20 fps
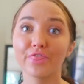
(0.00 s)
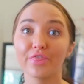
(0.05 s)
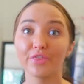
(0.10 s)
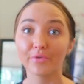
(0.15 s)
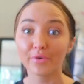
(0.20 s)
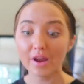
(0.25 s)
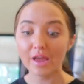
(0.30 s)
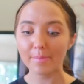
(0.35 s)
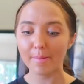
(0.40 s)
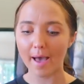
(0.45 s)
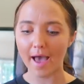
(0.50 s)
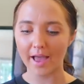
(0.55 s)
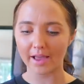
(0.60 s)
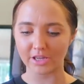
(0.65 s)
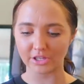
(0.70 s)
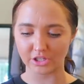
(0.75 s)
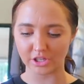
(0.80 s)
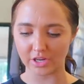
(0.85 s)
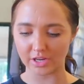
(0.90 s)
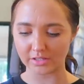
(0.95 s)
three
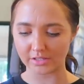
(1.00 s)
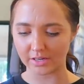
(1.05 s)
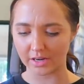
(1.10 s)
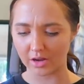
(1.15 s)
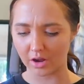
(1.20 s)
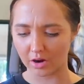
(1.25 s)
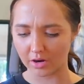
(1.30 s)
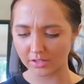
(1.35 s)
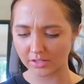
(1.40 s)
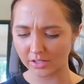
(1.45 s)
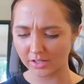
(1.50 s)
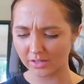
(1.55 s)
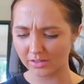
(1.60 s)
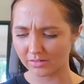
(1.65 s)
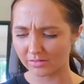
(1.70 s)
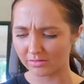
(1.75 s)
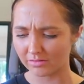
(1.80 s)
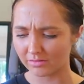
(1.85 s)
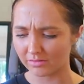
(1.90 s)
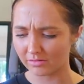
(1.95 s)
packages and I
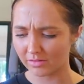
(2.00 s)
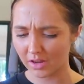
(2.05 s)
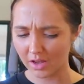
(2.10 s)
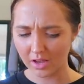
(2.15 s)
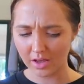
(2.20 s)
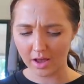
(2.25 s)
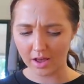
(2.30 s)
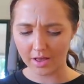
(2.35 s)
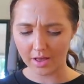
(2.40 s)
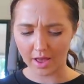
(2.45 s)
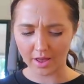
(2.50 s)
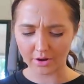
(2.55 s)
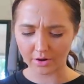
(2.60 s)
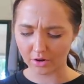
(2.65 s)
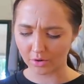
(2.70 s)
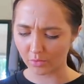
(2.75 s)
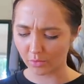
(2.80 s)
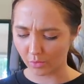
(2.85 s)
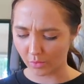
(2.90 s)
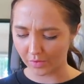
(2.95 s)
honestly, I don't
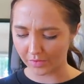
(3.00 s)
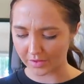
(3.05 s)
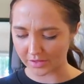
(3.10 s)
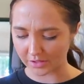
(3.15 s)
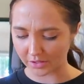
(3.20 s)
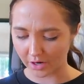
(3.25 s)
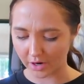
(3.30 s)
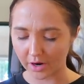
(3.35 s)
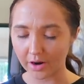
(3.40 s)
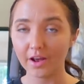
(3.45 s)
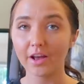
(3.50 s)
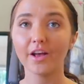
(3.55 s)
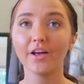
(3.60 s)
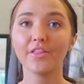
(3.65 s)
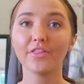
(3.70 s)
know what these are.